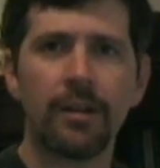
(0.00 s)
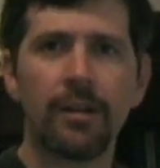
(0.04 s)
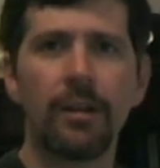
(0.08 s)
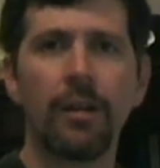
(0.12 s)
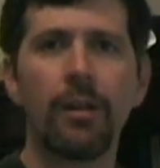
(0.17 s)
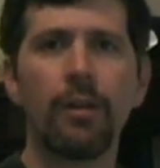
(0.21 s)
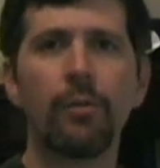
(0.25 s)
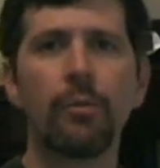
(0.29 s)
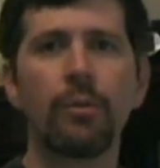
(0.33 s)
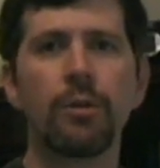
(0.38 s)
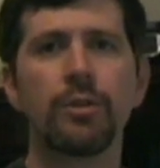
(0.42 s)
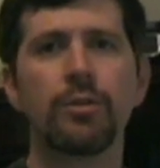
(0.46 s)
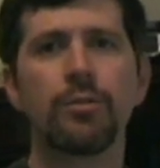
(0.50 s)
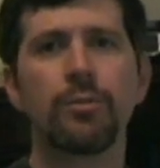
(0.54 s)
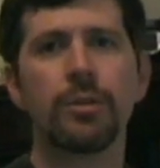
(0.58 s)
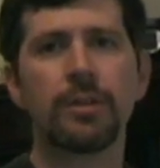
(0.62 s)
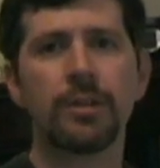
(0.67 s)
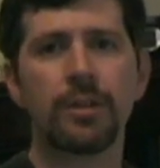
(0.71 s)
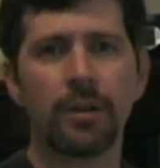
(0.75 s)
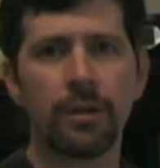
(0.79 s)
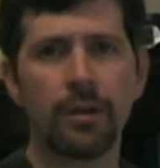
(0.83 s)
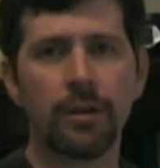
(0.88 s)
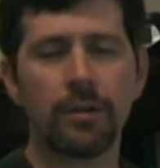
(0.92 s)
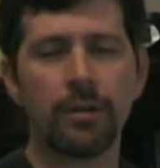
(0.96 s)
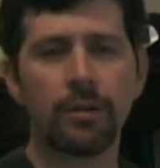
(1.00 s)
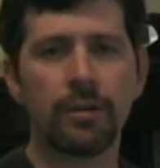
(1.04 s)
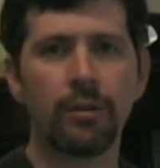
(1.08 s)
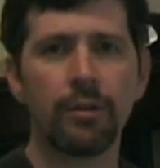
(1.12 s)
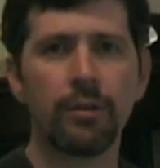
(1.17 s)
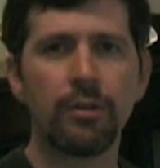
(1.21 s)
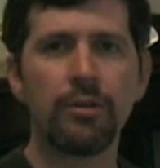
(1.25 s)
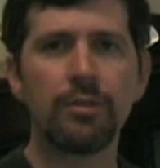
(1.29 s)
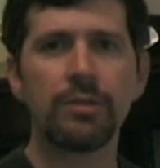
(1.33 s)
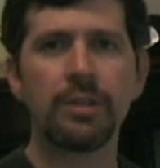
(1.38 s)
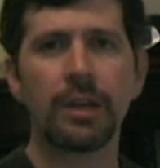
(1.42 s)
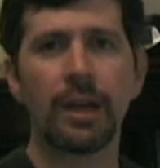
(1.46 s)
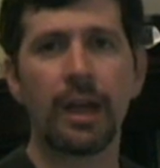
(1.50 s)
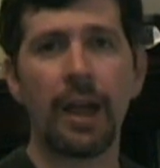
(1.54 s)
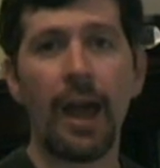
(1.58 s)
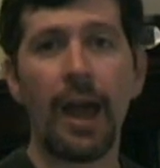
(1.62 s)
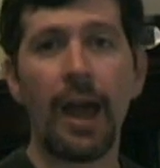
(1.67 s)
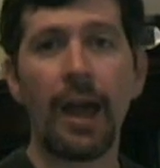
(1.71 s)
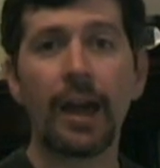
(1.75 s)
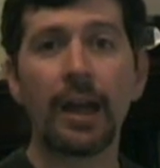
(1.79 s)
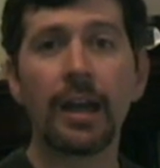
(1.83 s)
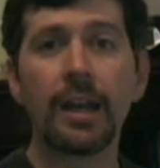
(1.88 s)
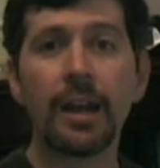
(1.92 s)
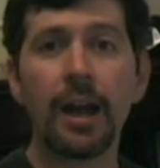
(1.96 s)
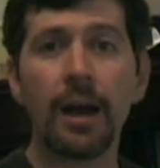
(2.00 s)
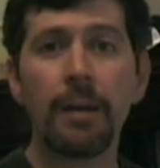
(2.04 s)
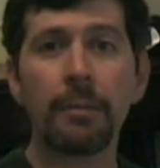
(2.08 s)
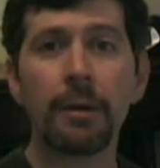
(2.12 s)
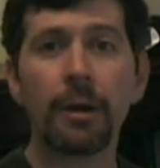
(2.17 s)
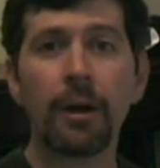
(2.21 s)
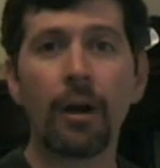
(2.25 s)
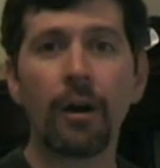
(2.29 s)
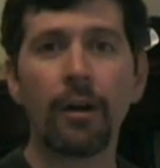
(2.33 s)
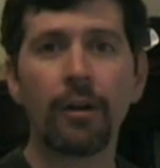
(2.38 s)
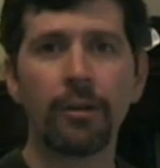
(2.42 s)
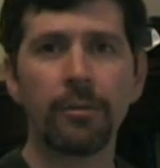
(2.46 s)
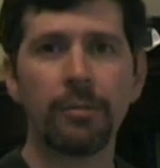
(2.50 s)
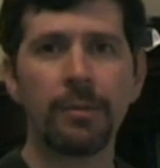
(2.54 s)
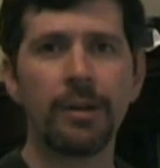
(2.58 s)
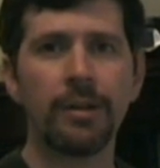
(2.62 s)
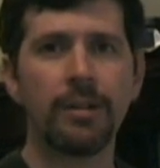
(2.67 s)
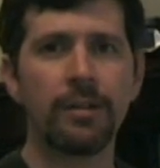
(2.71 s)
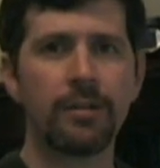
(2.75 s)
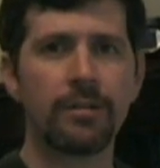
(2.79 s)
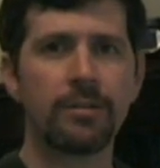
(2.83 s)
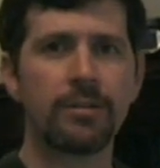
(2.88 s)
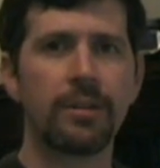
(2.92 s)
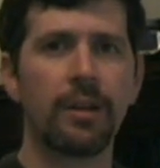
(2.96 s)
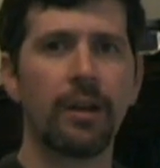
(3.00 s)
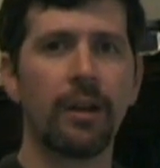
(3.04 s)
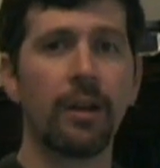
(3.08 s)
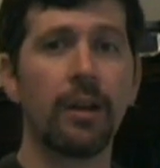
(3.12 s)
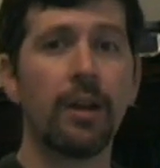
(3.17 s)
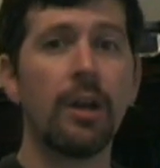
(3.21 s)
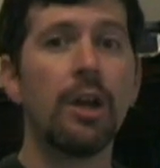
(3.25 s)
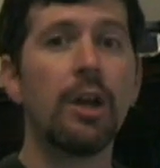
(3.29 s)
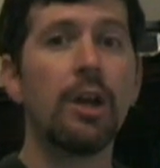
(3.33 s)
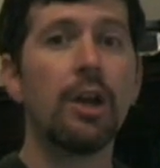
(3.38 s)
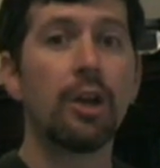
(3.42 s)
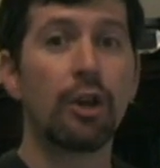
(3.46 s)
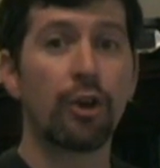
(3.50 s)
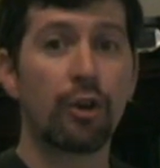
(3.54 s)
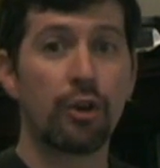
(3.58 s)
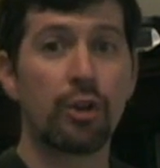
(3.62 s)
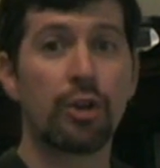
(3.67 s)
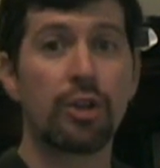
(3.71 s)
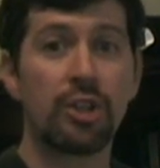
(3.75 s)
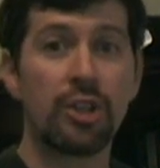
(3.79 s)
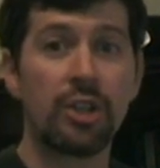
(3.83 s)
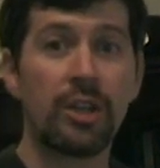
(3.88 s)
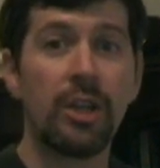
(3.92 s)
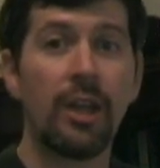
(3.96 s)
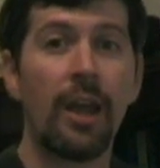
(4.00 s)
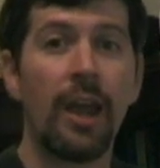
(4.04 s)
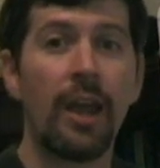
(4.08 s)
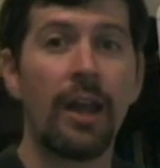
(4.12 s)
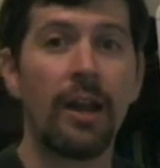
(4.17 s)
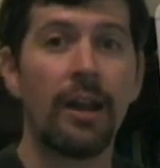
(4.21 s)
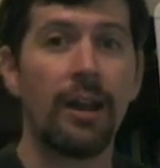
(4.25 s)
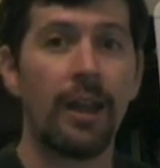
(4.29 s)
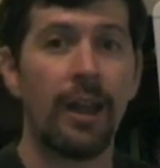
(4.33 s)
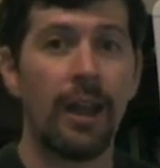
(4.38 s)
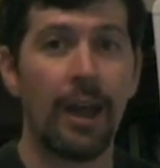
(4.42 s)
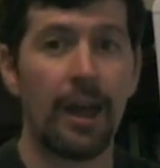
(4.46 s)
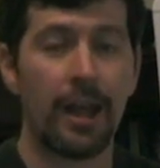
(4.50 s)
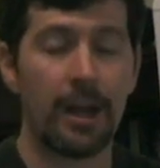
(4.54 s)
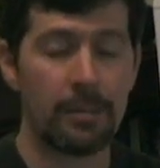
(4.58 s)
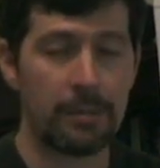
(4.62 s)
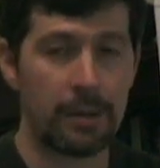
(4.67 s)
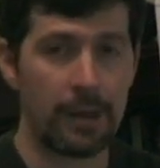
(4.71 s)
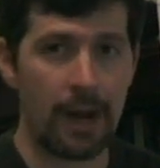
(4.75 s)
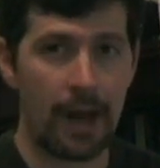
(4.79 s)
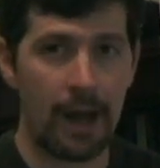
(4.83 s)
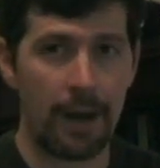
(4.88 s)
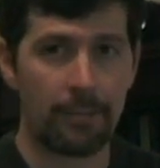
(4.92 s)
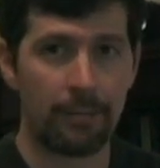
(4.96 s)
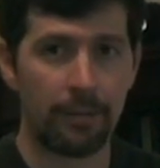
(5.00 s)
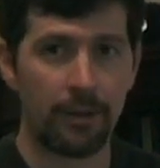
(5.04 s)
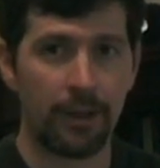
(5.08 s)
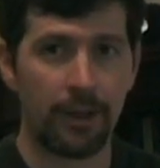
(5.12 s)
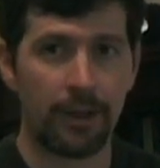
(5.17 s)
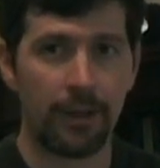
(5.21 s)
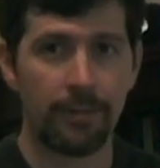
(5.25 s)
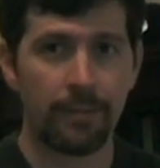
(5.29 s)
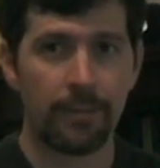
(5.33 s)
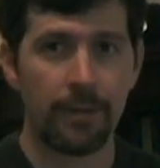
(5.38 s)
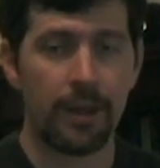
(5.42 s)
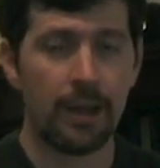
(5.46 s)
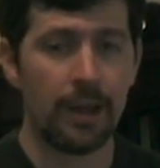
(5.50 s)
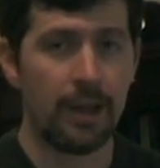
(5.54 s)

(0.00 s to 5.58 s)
In other words, what they're, they're using an economic argument and they're saying Christianity had a monopoly.